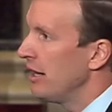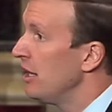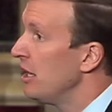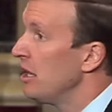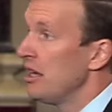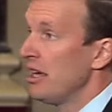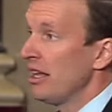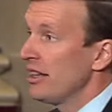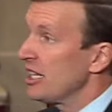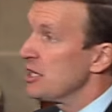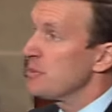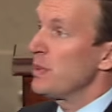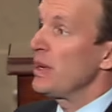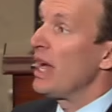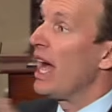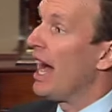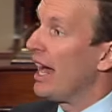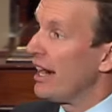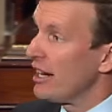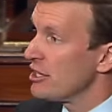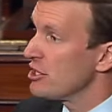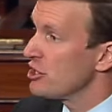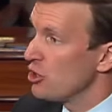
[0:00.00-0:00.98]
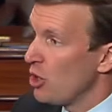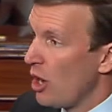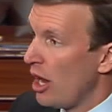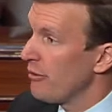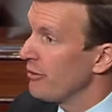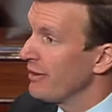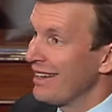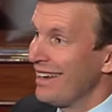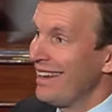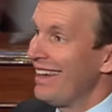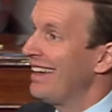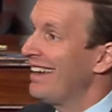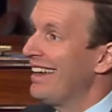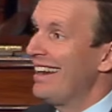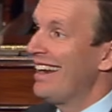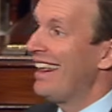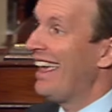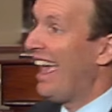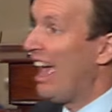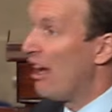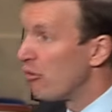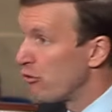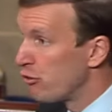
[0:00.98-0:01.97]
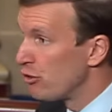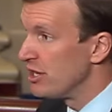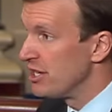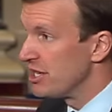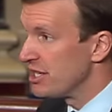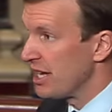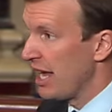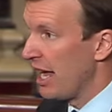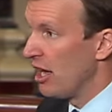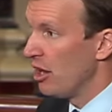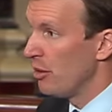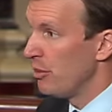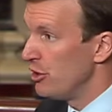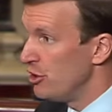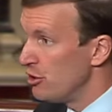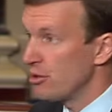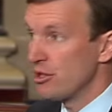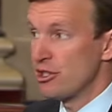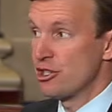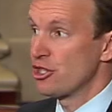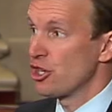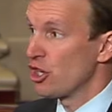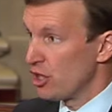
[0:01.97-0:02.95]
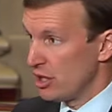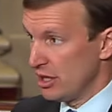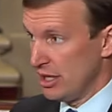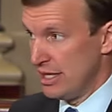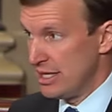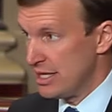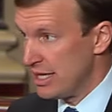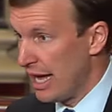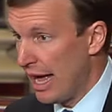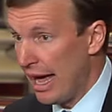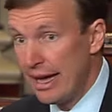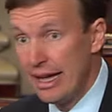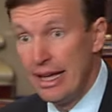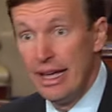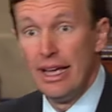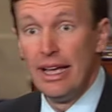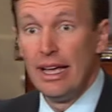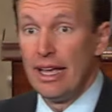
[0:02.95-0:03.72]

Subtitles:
and let's be honest, you often can't get every sale, but you can certainly say